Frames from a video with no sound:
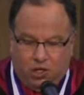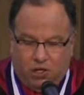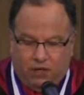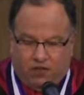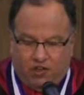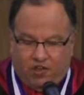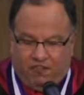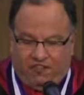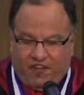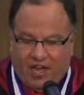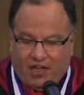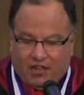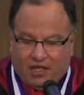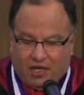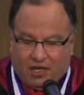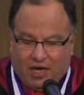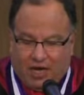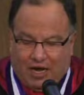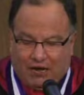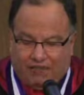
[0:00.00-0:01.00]
for the faith
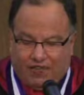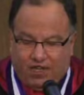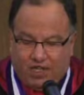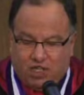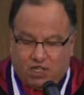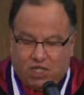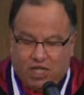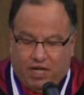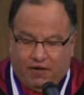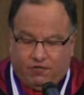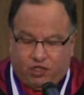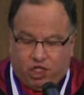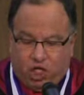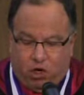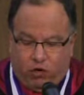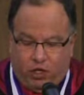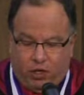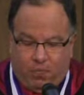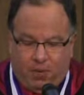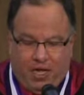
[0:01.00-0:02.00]
and confidence they have
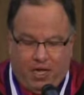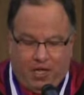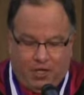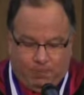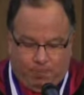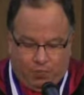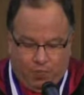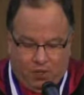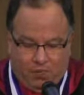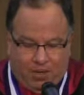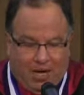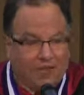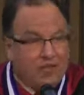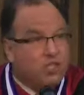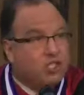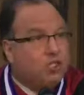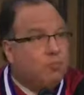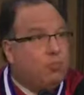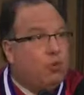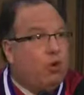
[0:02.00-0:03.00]
shown in me by
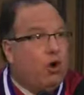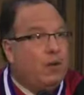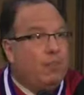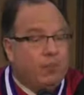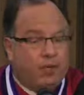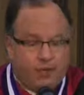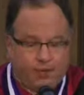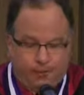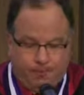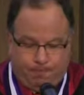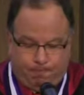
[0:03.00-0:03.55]
this appointment.